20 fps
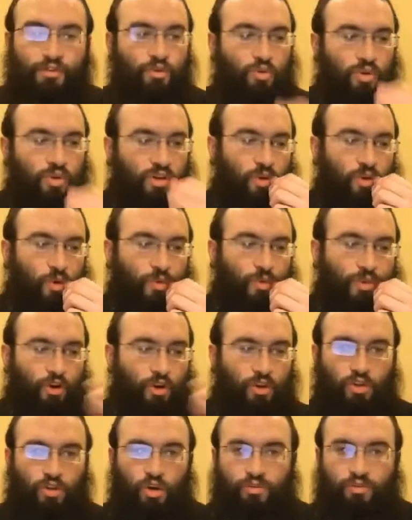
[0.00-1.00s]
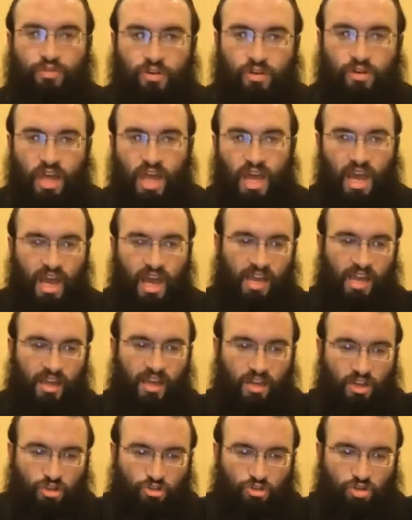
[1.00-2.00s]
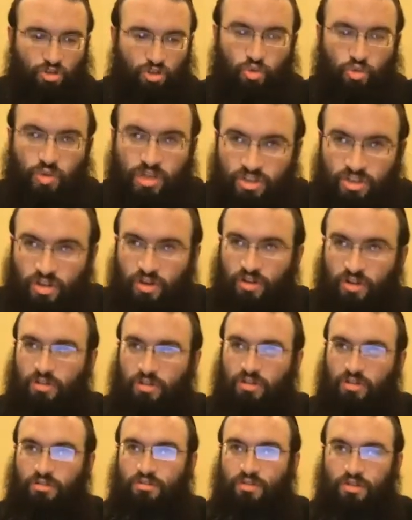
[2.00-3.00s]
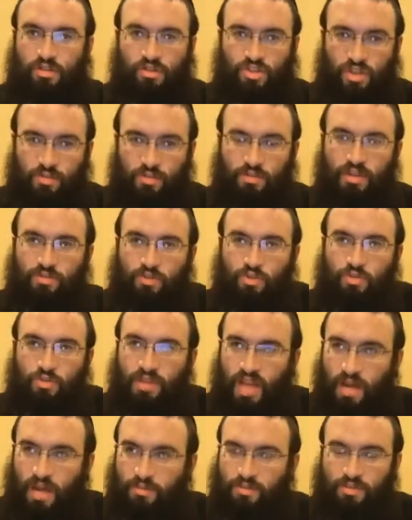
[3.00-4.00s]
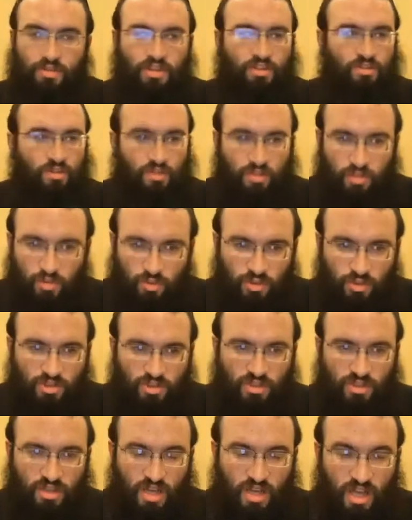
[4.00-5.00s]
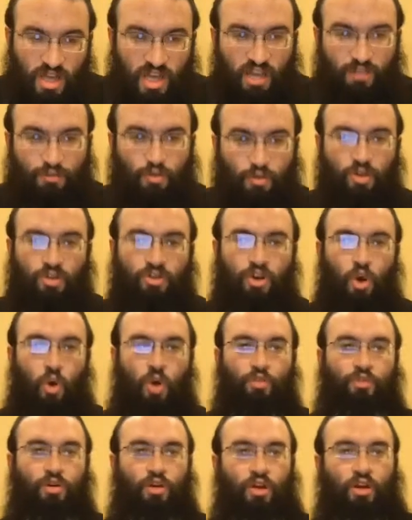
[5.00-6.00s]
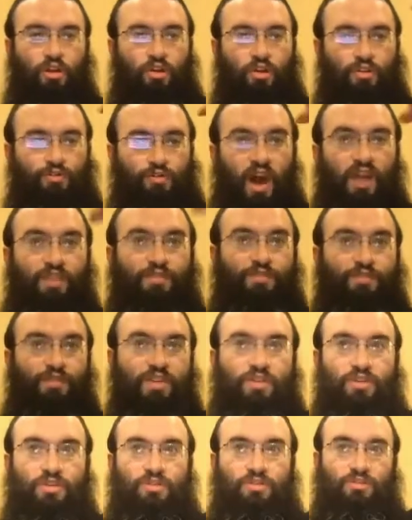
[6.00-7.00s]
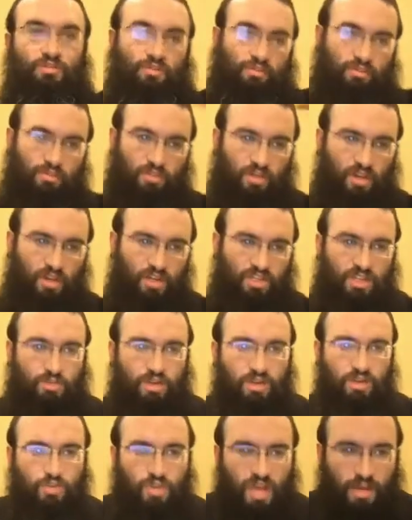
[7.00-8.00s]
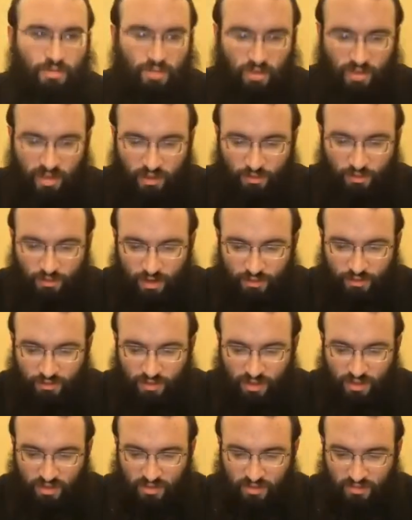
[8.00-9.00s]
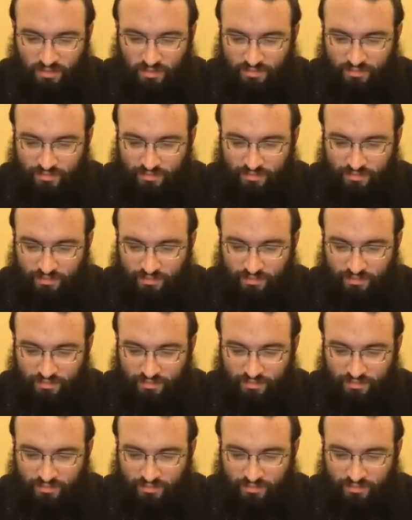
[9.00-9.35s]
If you can only hurdle over a two-inch hurdle, Hashem gives you an obstacle that's only two inches. If you can go over five feet hurdle, Hashem will give you an obstacle that's five feet